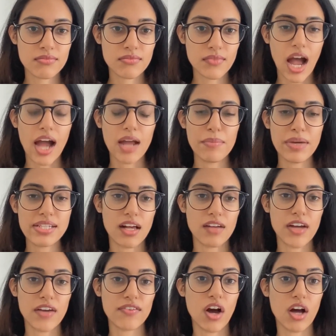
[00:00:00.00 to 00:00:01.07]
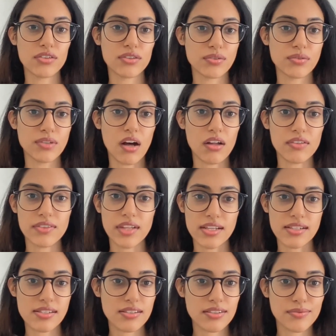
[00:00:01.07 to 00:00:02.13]
I myself have gone through all of
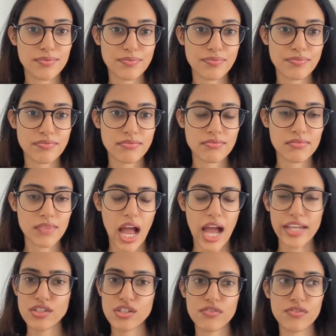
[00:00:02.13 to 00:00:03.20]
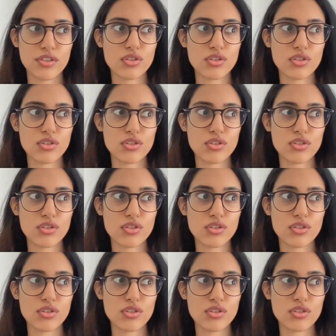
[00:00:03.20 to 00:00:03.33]
this. I used to feel